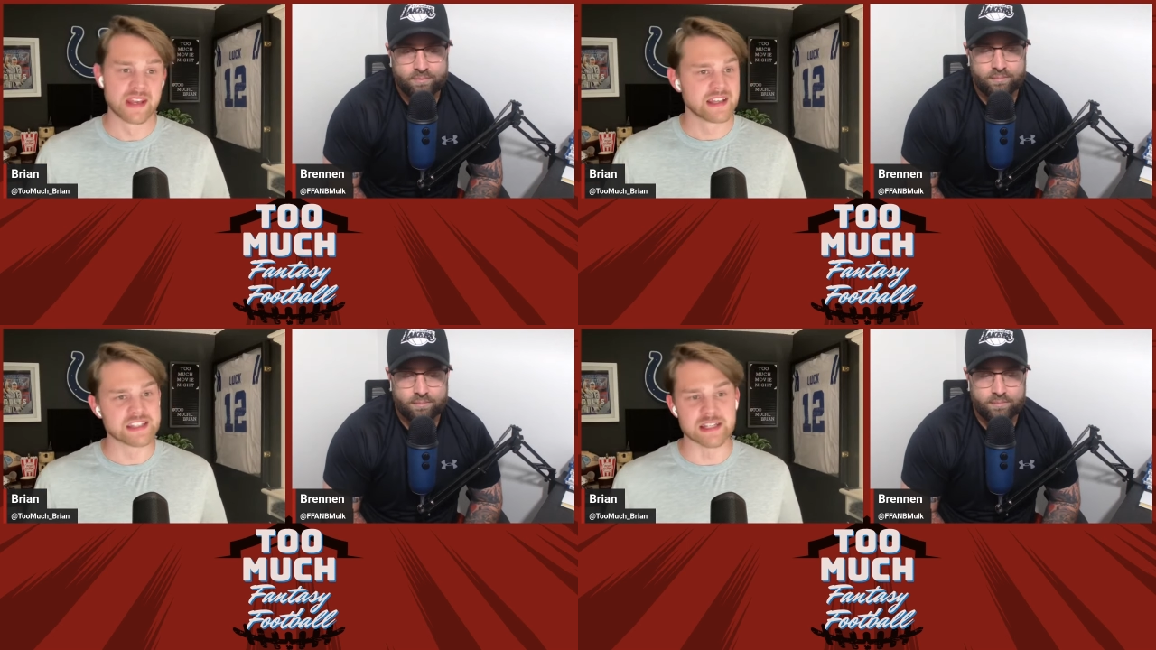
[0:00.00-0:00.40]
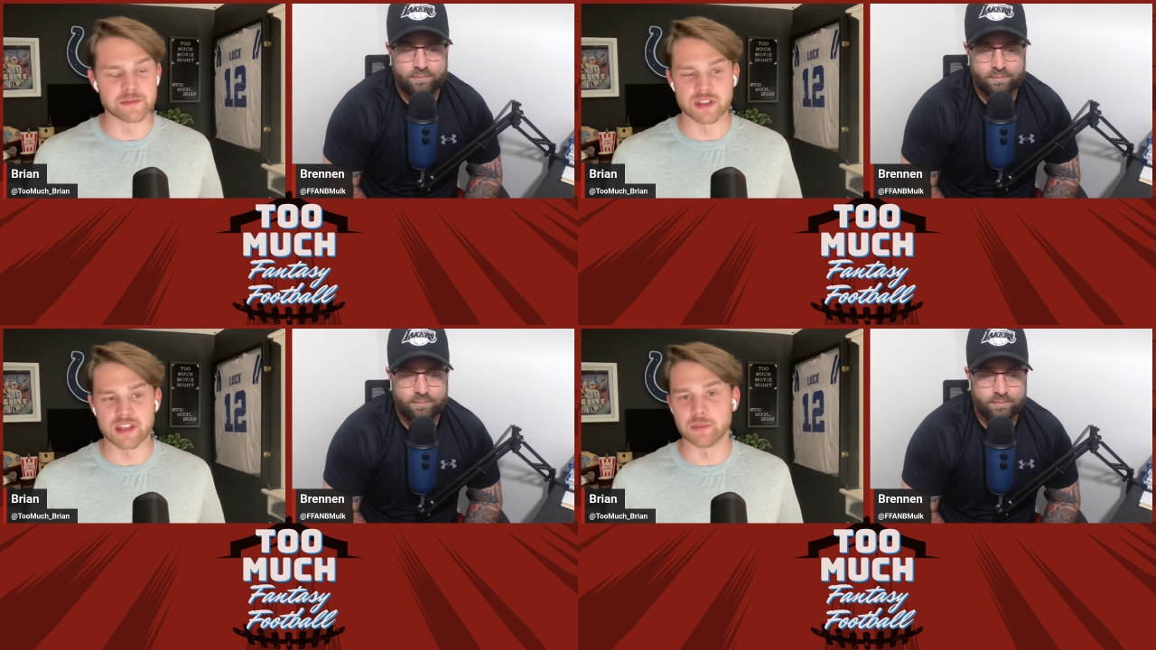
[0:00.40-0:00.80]
Speaker 1: Seems
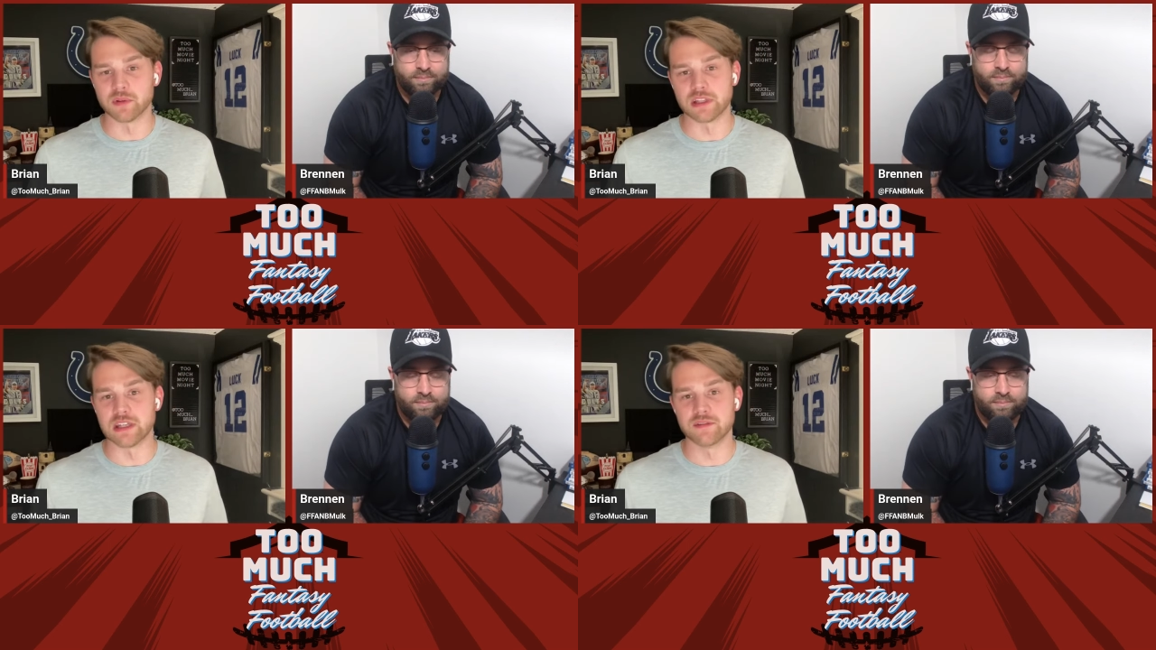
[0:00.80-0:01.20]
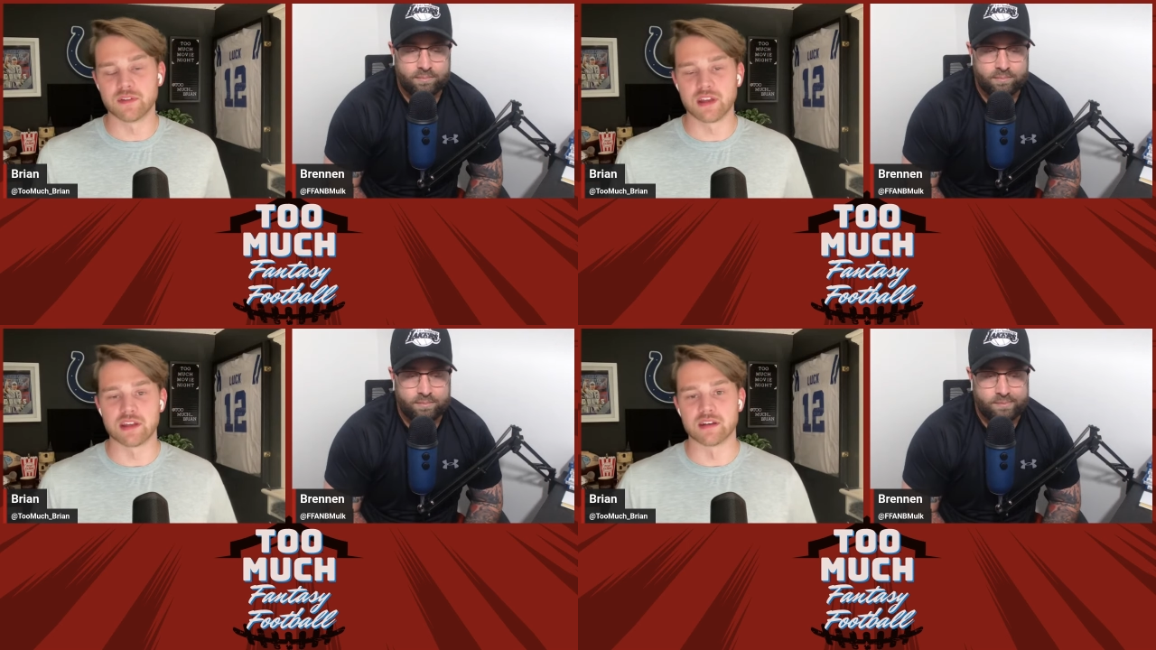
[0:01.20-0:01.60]
like they believe
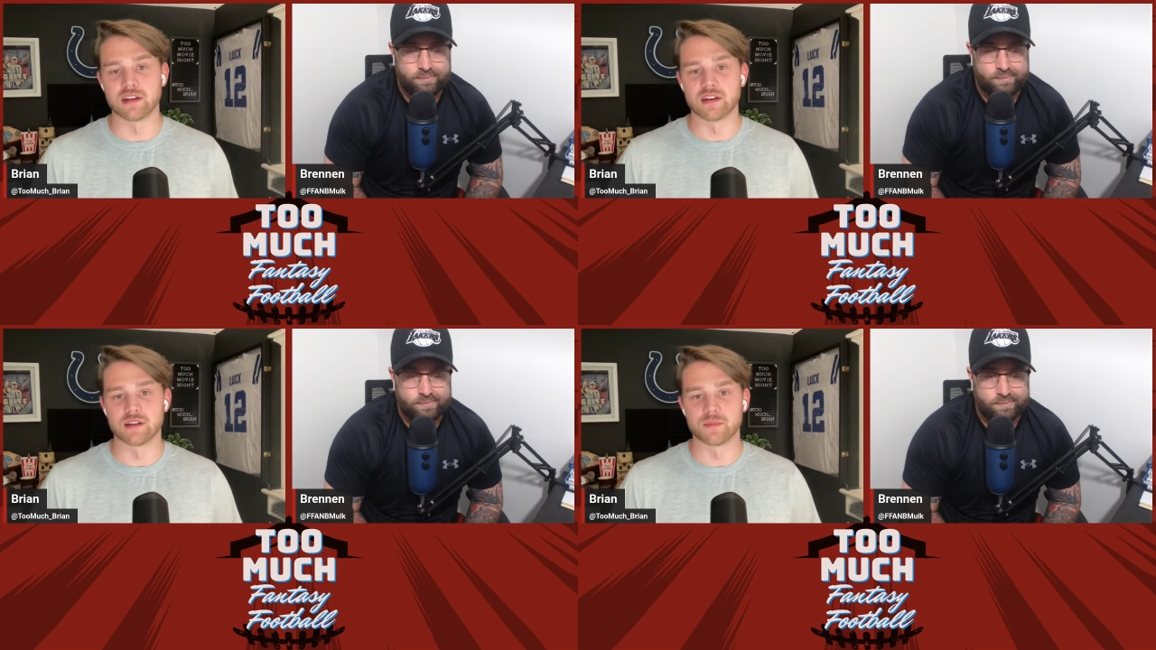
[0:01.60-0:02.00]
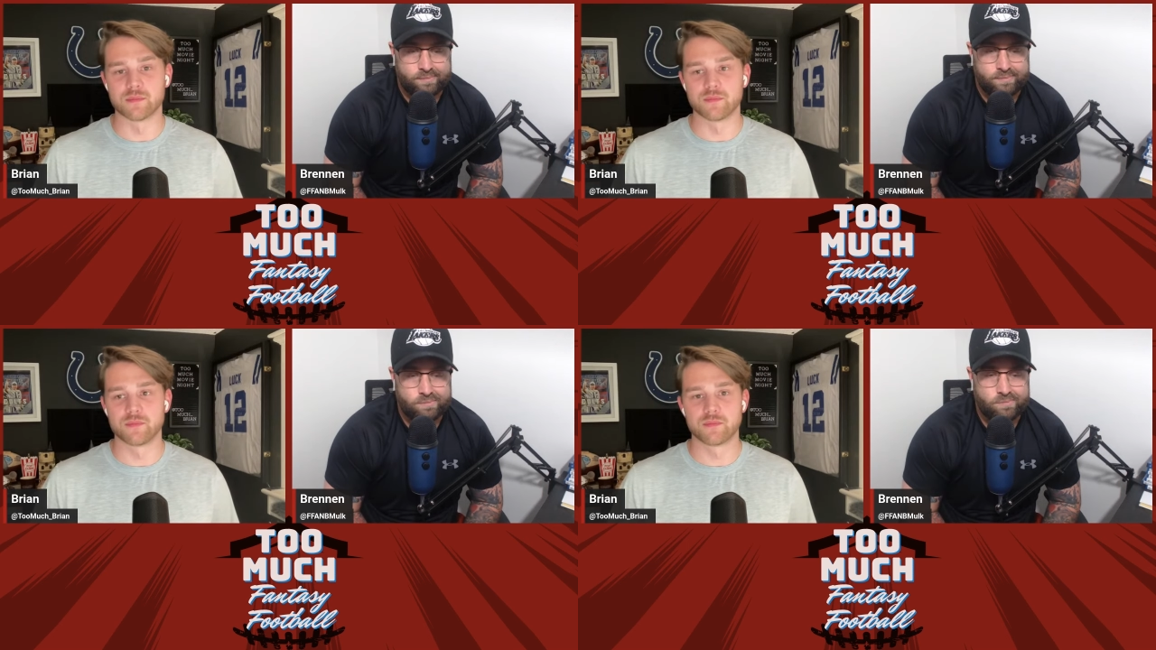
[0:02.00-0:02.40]
in, uh,
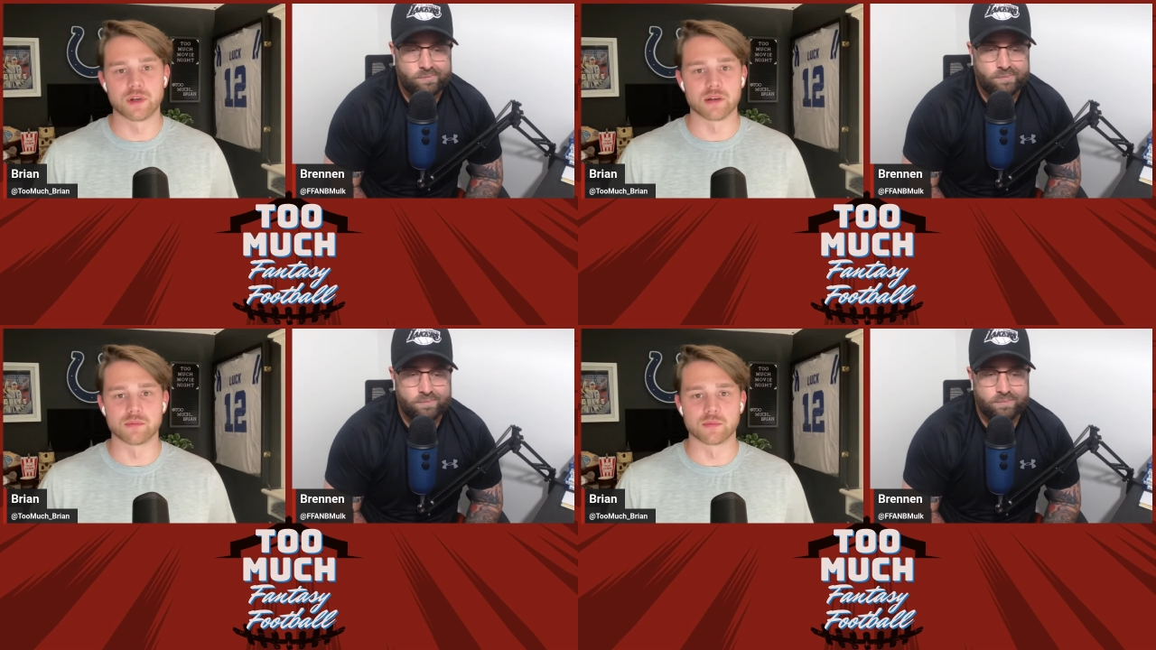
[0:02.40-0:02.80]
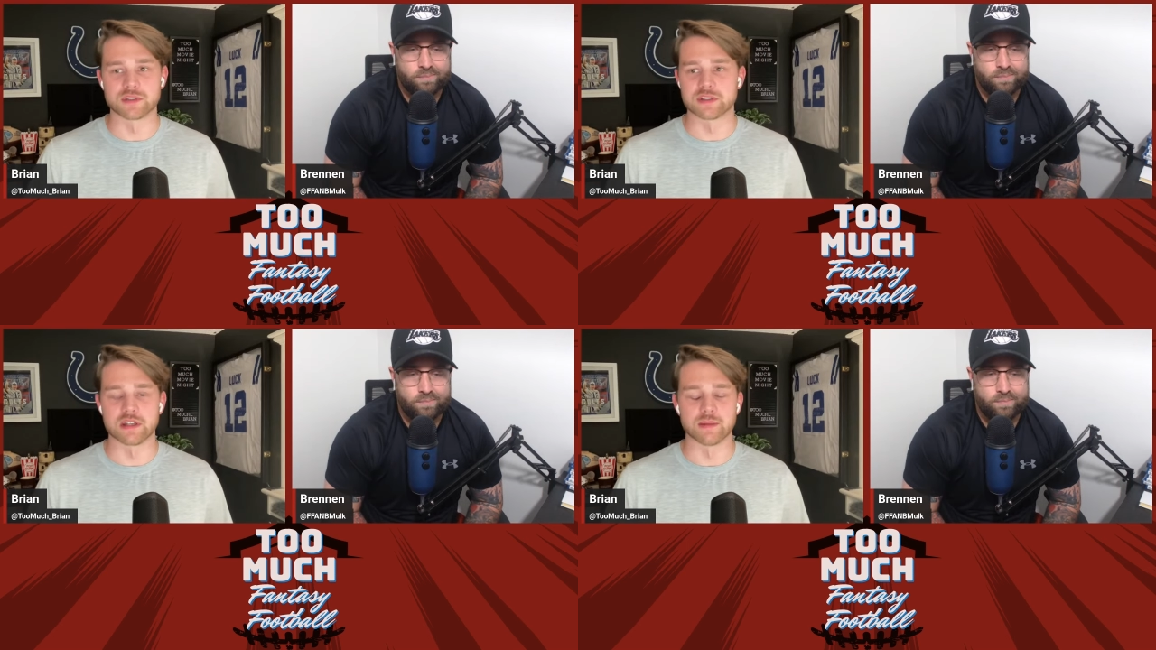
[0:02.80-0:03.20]
uh, what's
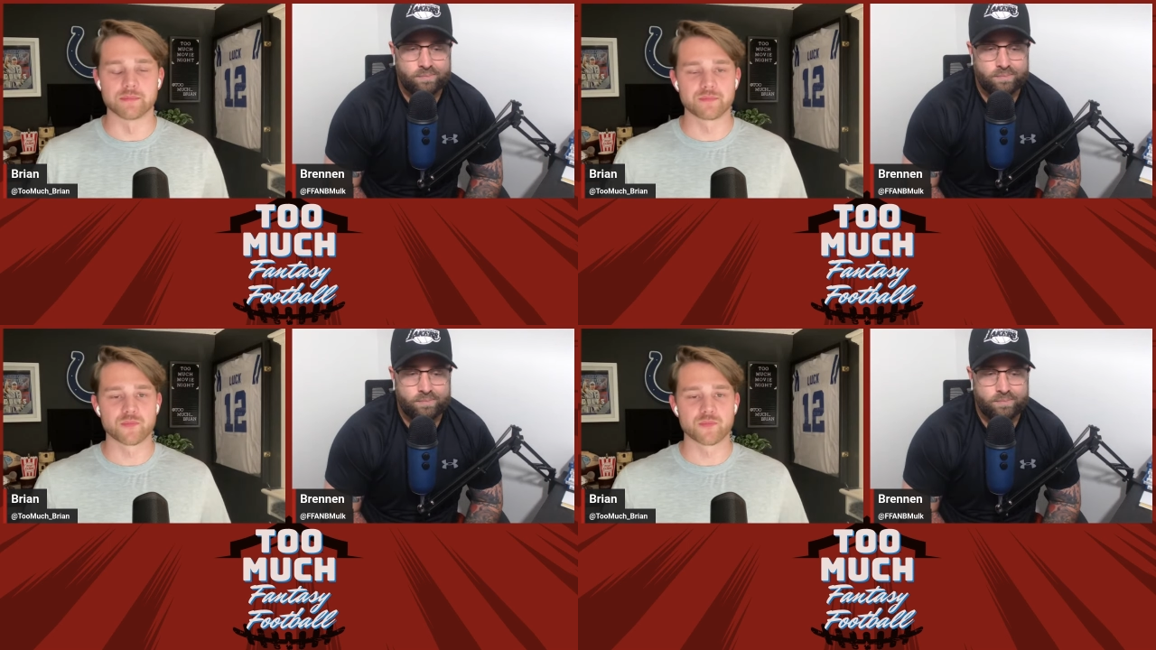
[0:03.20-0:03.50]
his name?